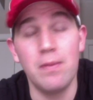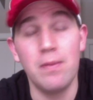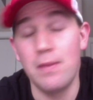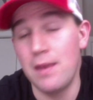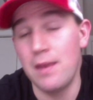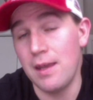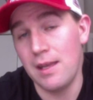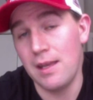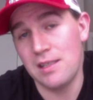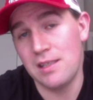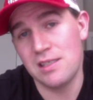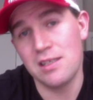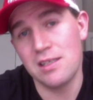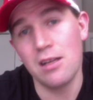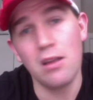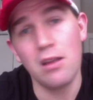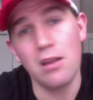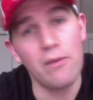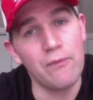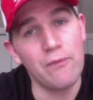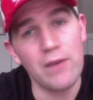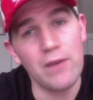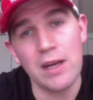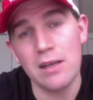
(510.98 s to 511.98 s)
it's still
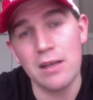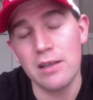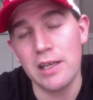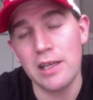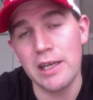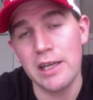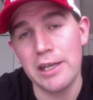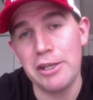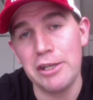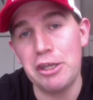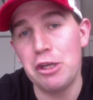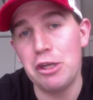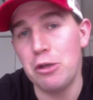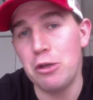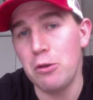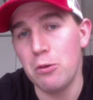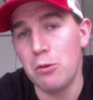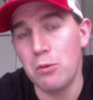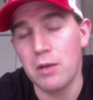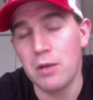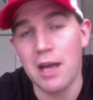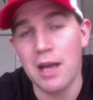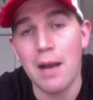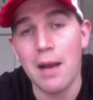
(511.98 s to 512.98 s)
a fairly
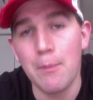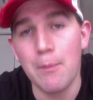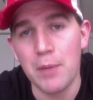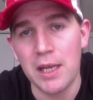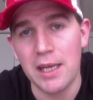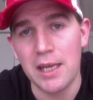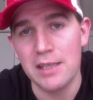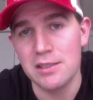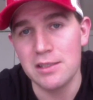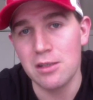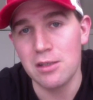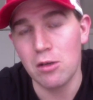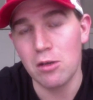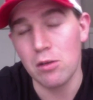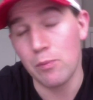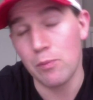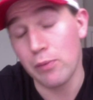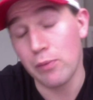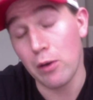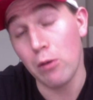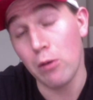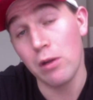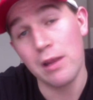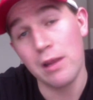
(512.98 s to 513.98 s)
new company. So the
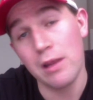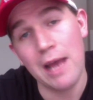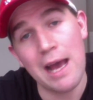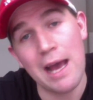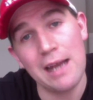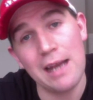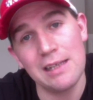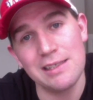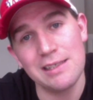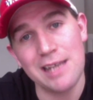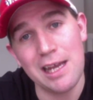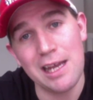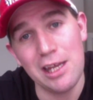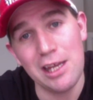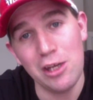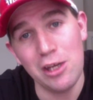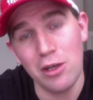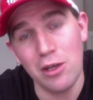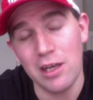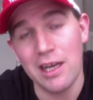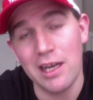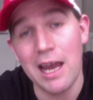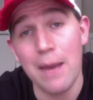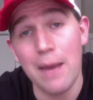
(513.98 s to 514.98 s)
pro to that is that you
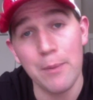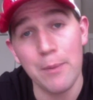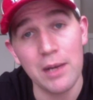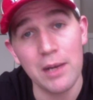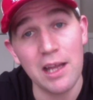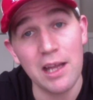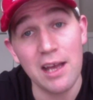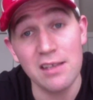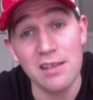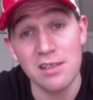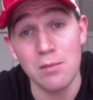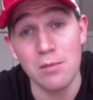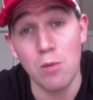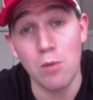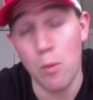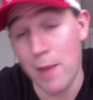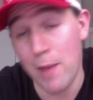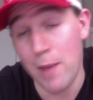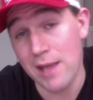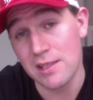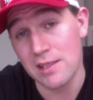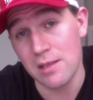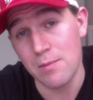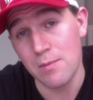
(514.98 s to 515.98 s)
can capitalize on
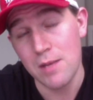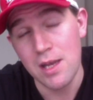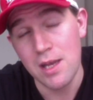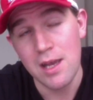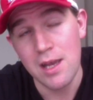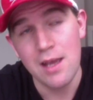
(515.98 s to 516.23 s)
momentum.